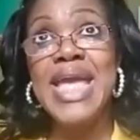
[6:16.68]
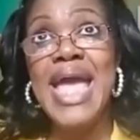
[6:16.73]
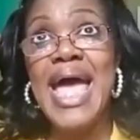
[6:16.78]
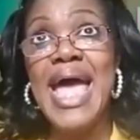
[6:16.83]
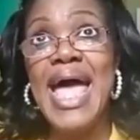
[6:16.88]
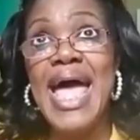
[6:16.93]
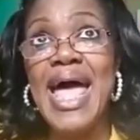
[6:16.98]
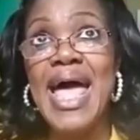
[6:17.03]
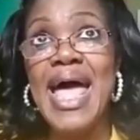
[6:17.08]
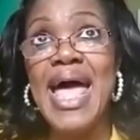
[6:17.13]

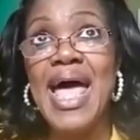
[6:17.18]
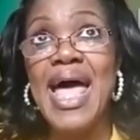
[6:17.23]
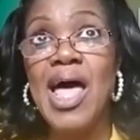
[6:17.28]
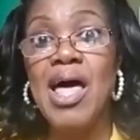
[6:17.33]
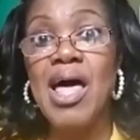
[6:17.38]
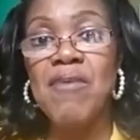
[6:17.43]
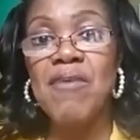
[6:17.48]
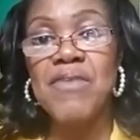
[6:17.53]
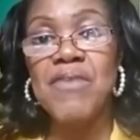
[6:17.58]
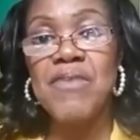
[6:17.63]

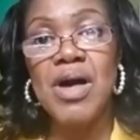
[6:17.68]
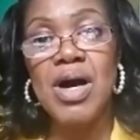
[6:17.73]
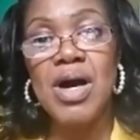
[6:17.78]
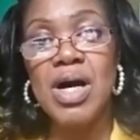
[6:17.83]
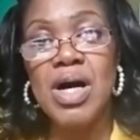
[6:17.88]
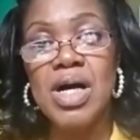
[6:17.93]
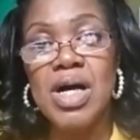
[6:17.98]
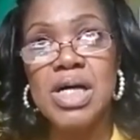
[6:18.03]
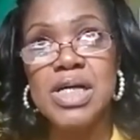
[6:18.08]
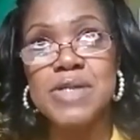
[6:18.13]
have
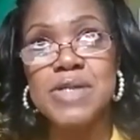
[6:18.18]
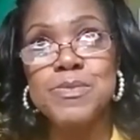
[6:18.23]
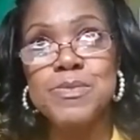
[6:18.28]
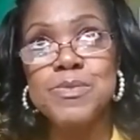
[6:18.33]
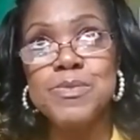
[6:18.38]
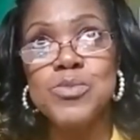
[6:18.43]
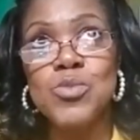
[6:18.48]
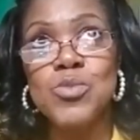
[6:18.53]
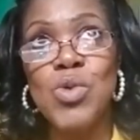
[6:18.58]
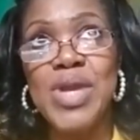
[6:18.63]

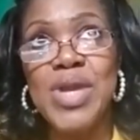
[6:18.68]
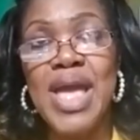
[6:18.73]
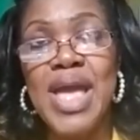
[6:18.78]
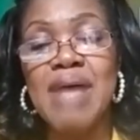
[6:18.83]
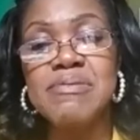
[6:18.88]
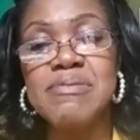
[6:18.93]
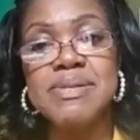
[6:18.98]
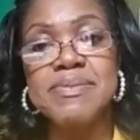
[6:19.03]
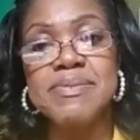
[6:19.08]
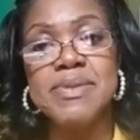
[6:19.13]

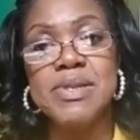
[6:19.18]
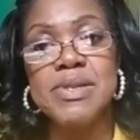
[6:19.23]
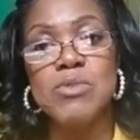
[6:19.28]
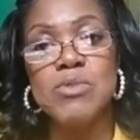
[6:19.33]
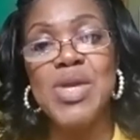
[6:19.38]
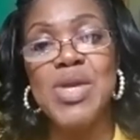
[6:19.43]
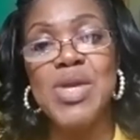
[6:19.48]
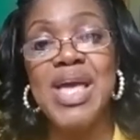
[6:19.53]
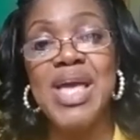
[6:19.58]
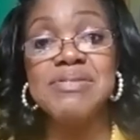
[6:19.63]

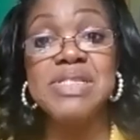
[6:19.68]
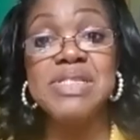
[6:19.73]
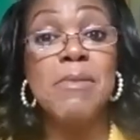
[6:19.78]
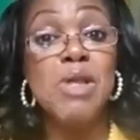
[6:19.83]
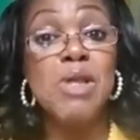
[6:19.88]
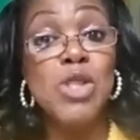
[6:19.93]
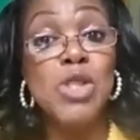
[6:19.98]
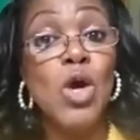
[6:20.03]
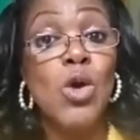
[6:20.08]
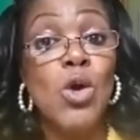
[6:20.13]
some of
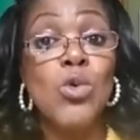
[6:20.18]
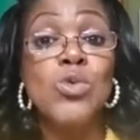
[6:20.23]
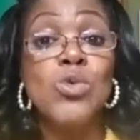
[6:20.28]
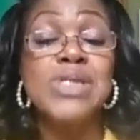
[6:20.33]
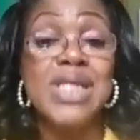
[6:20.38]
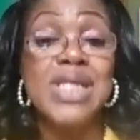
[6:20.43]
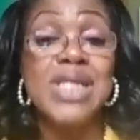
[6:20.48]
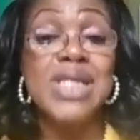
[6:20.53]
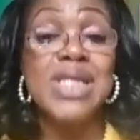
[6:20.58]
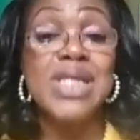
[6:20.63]
those
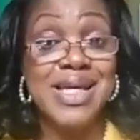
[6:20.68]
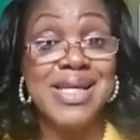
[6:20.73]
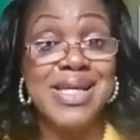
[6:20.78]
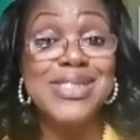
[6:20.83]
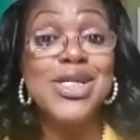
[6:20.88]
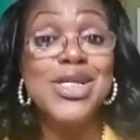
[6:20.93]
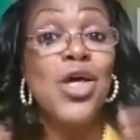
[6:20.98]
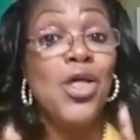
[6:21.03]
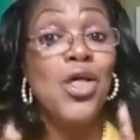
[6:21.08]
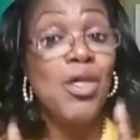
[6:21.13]
in
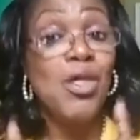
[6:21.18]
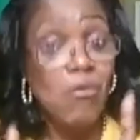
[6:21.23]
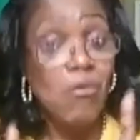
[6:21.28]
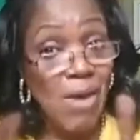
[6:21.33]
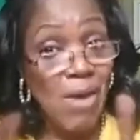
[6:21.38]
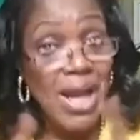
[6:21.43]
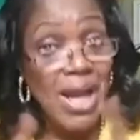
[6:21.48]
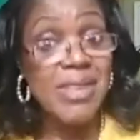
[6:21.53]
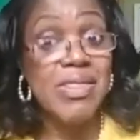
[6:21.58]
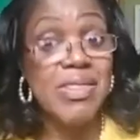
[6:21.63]

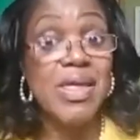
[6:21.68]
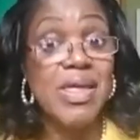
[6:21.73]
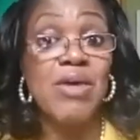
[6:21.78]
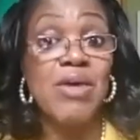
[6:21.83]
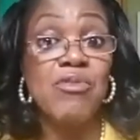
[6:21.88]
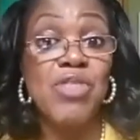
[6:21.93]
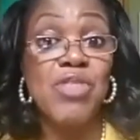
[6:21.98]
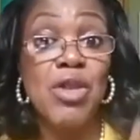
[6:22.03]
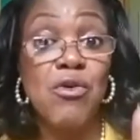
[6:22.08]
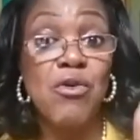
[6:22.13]
right there
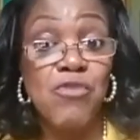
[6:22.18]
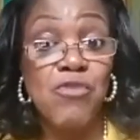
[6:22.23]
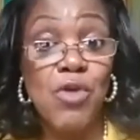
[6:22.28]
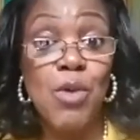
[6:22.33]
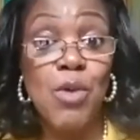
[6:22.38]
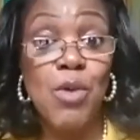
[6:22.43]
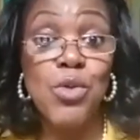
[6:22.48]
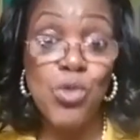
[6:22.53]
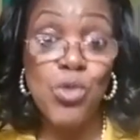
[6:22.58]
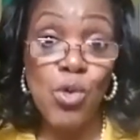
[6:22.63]
that are
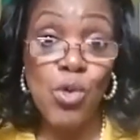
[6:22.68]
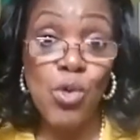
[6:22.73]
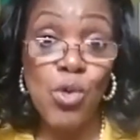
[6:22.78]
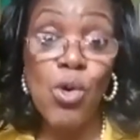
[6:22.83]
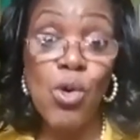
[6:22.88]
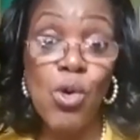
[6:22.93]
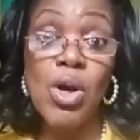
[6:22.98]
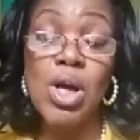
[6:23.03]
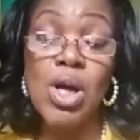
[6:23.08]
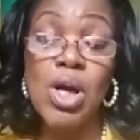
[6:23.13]
from
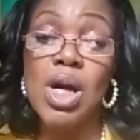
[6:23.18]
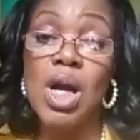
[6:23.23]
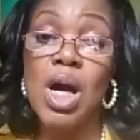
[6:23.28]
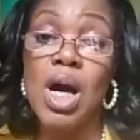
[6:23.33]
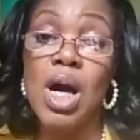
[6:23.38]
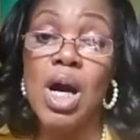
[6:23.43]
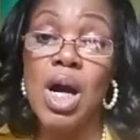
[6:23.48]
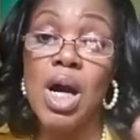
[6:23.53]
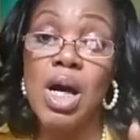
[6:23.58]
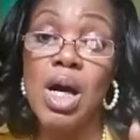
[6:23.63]
your
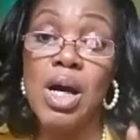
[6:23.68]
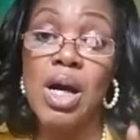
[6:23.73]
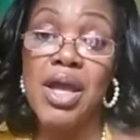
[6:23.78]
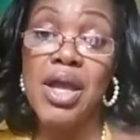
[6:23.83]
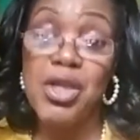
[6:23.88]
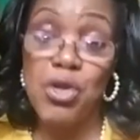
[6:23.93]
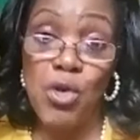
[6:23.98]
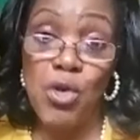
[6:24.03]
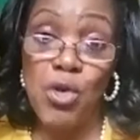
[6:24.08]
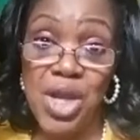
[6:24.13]

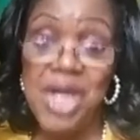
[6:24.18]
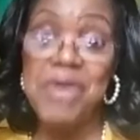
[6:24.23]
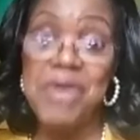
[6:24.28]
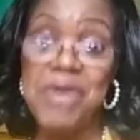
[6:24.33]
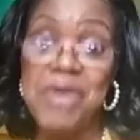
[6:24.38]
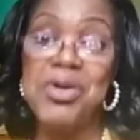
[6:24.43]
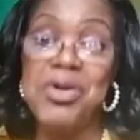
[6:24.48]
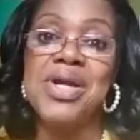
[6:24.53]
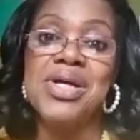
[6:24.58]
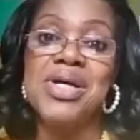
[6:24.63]

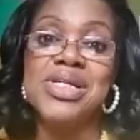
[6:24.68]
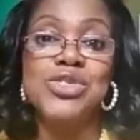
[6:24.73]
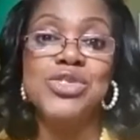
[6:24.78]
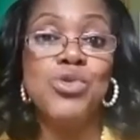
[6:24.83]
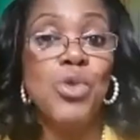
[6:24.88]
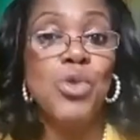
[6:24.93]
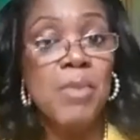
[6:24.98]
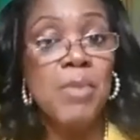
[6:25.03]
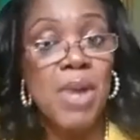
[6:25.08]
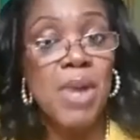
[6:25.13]
area. You're
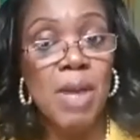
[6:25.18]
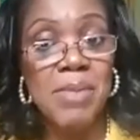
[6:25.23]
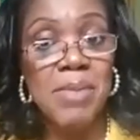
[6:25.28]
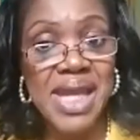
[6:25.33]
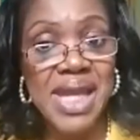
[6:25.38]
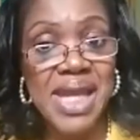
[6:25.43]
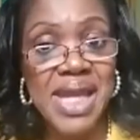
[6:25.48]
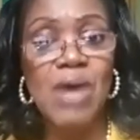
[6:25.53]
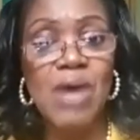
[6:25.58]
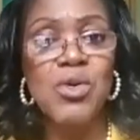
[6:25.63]
in Montgomery
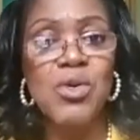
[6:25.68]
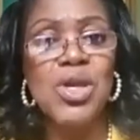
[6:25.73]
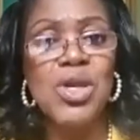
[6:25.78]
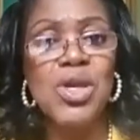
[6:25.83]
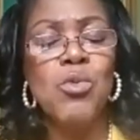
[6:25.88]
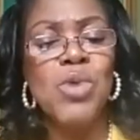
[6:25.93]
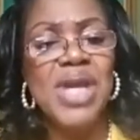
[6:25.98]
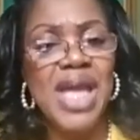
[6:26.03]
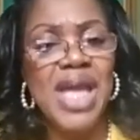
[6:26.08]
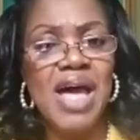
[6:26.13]
County.
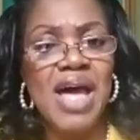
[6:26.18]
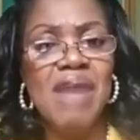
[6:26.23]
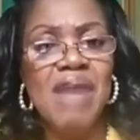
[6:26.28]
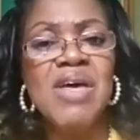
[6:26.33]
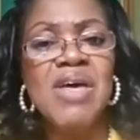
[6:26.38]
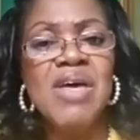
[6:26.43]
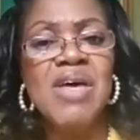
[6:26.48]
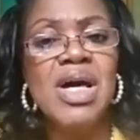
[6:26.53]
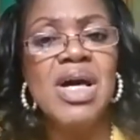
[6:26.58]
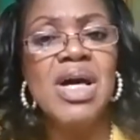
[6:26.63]
We have
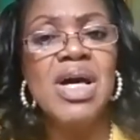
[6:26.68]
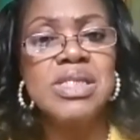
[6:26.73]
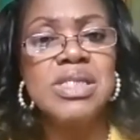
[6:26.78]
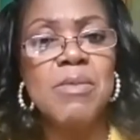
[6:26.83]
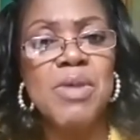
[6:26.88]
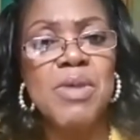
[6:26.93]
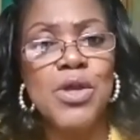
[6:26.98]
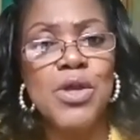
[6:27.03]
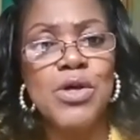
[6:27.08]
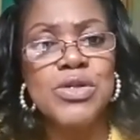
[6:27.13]
some
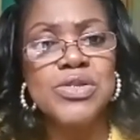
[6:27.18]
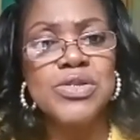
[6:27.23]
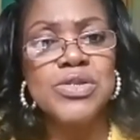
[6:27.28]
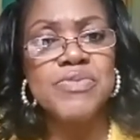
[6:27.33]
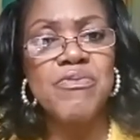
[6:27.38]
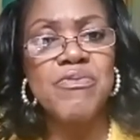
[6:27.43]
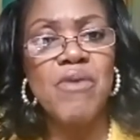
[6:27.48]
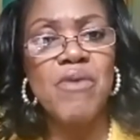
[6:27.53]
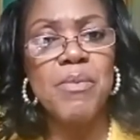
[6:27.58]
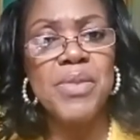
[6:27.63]
of those
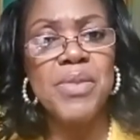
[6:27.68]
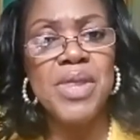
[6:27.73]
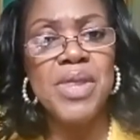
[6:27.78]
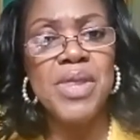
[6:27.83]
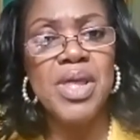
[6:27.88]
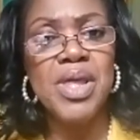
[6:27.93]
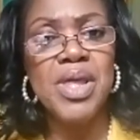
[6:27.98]
from the